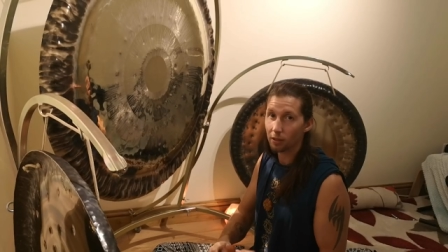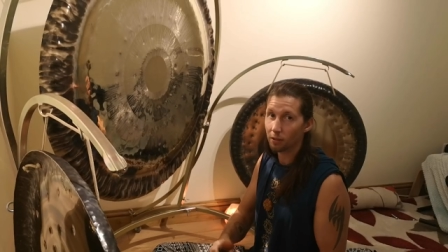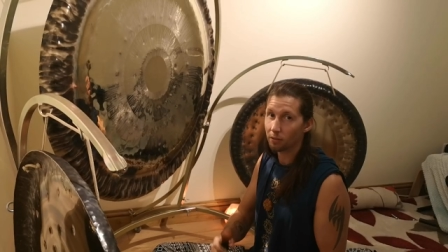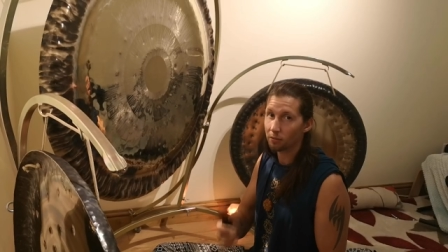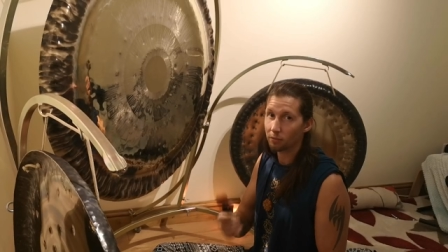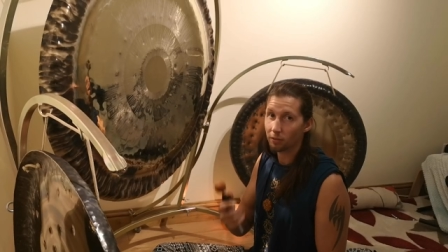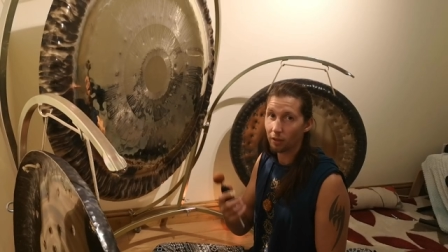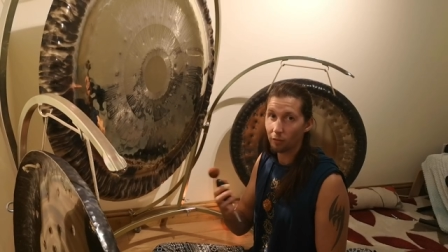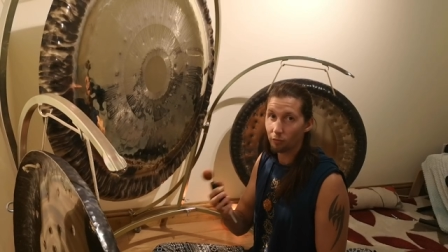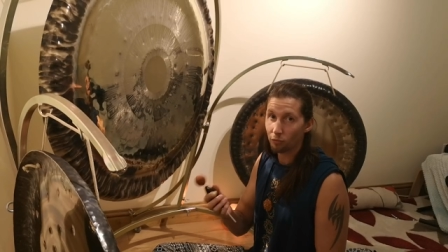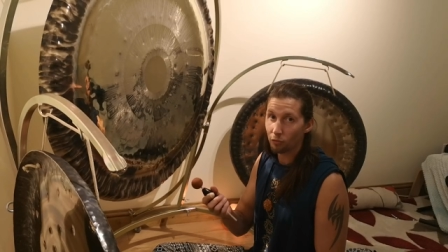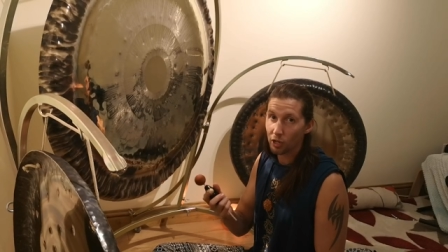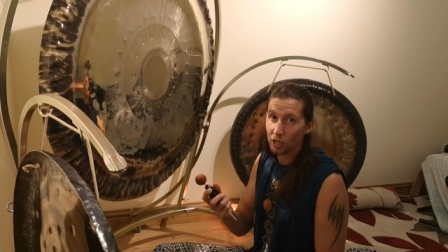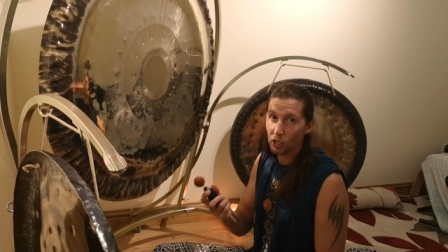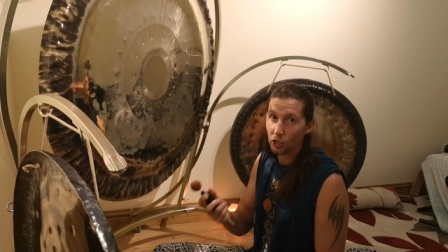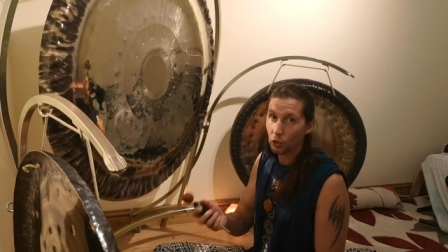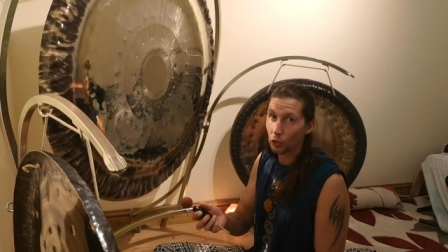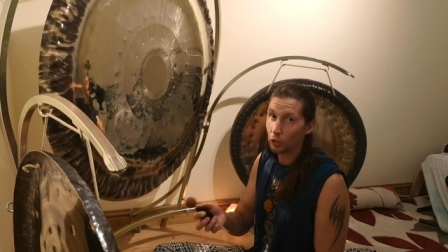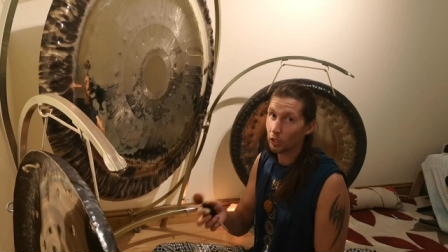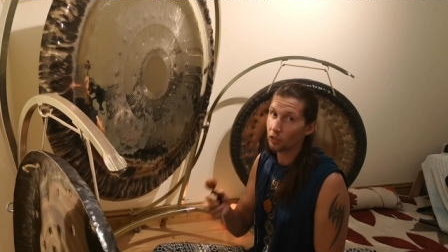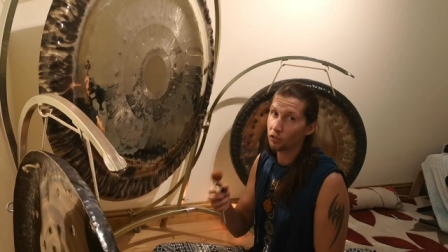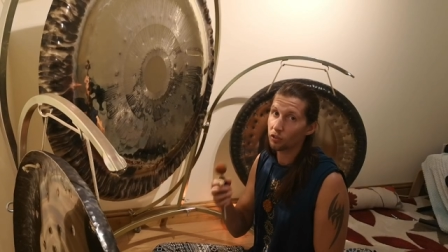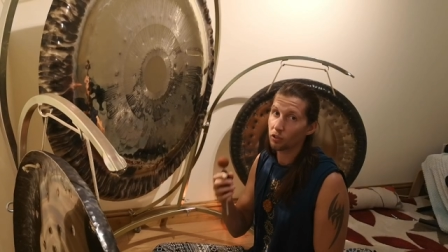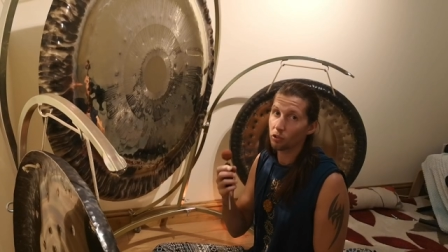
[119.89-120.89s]
They're, they're really
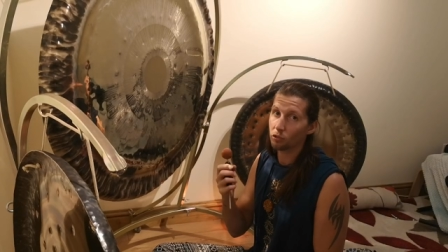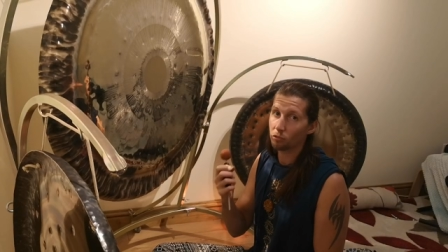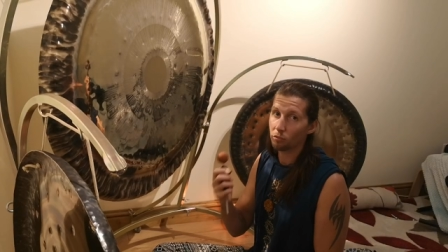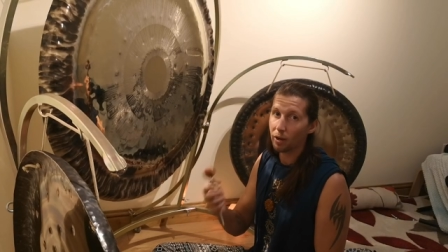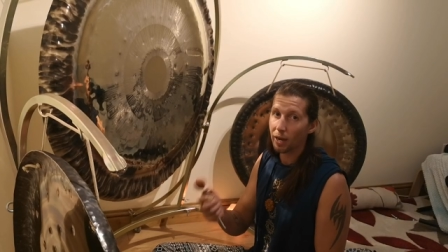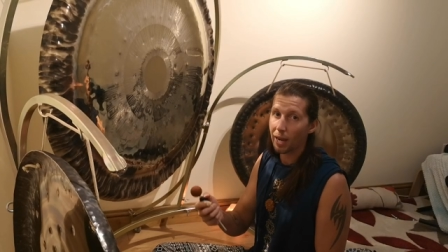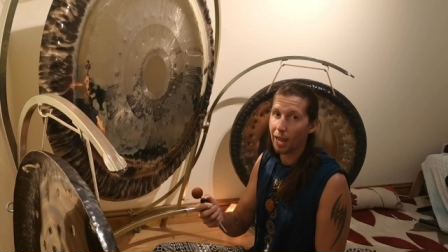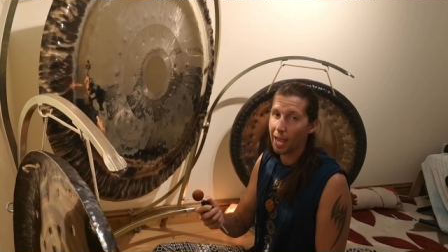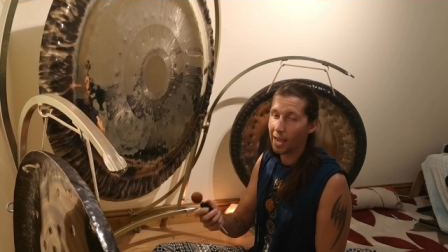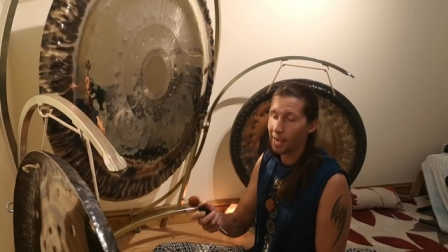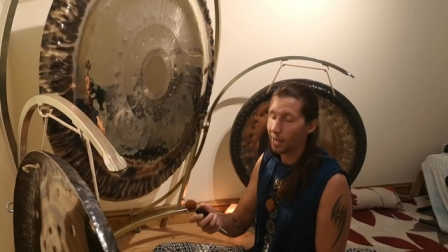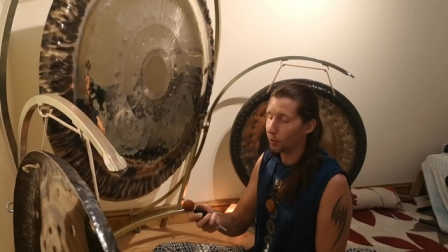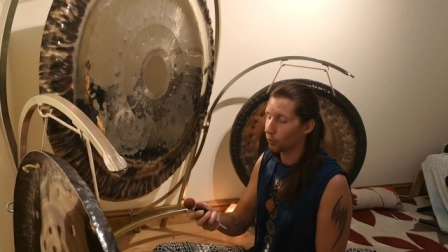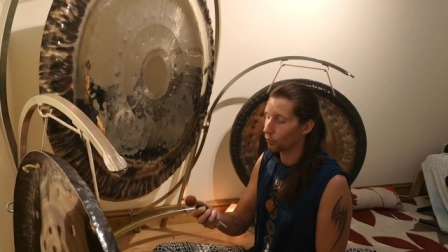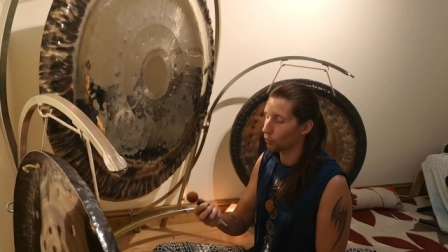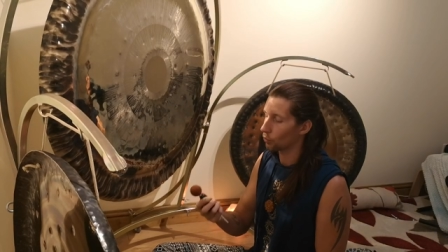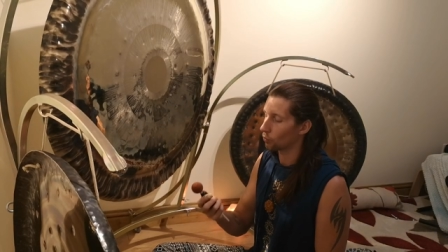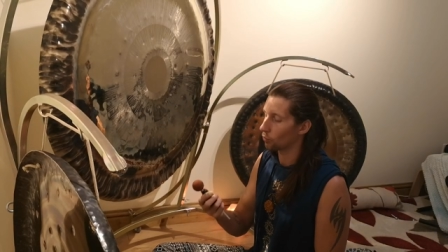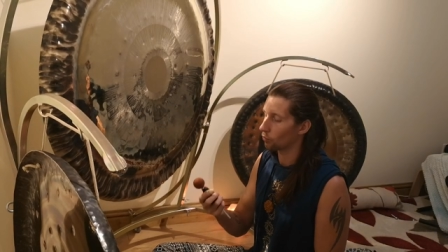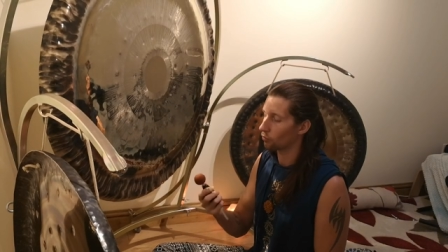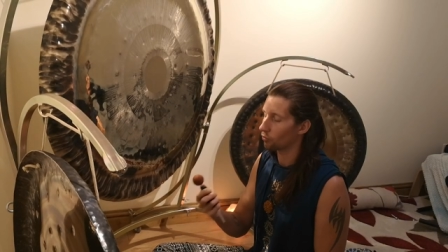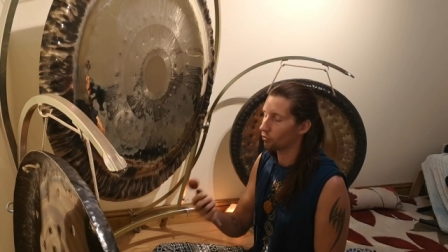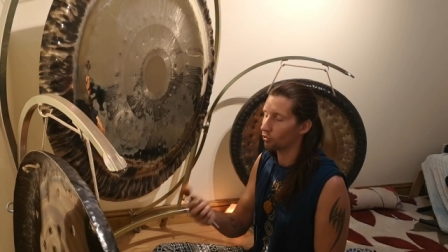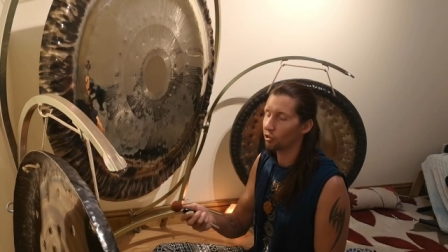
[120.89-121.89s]
good. It's a great
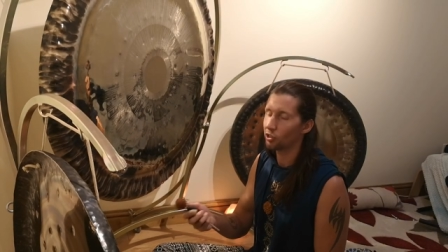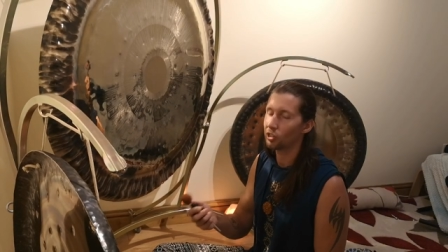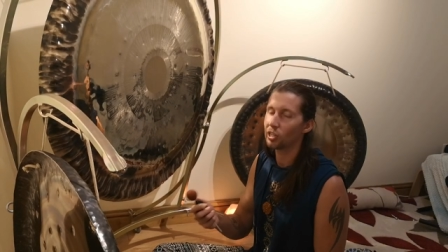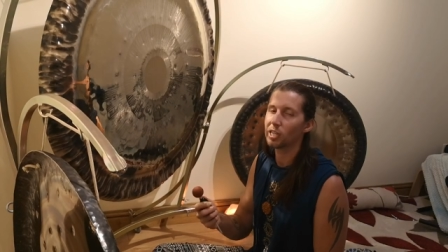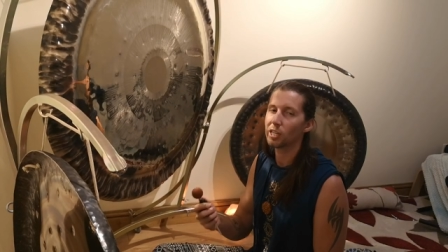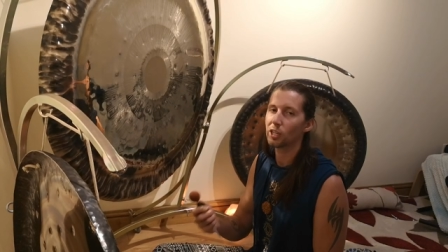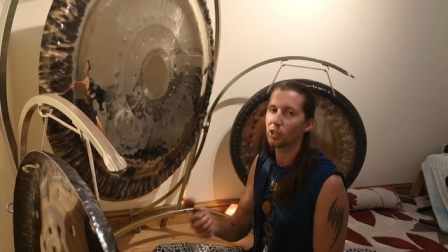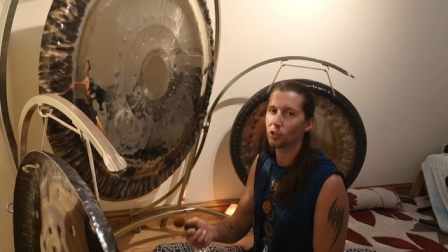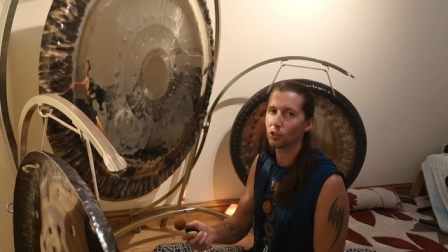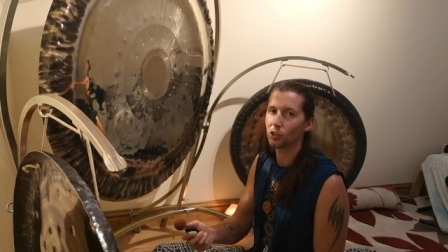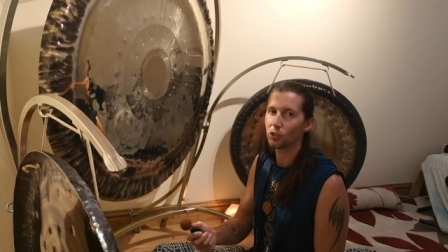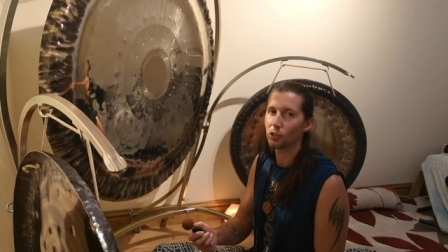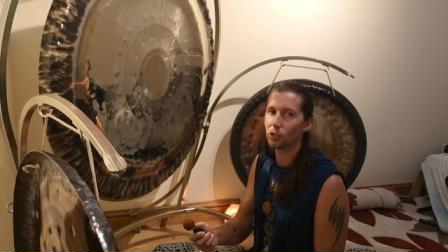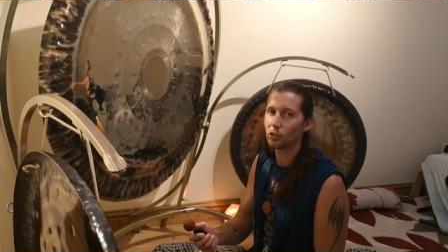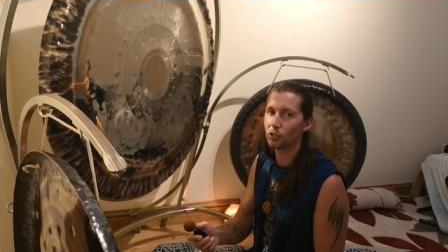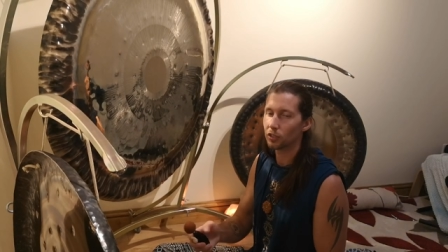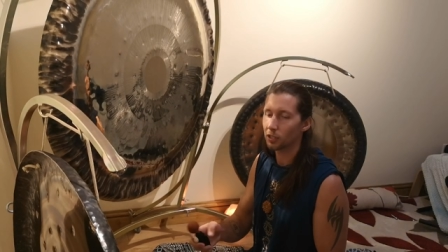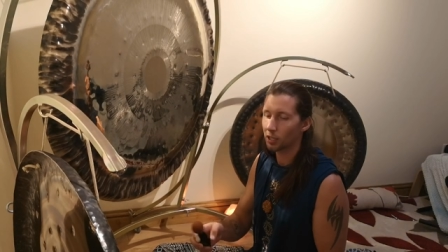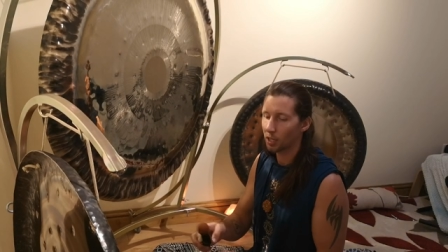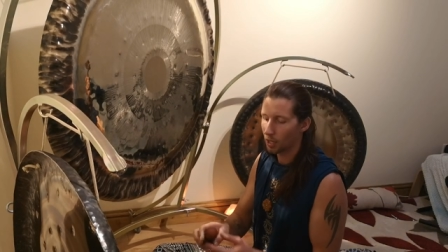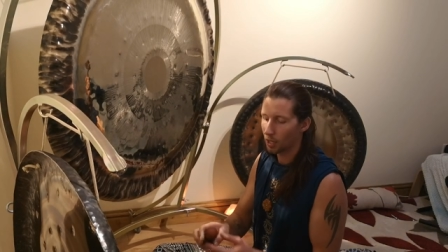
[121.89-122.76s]
handle, really good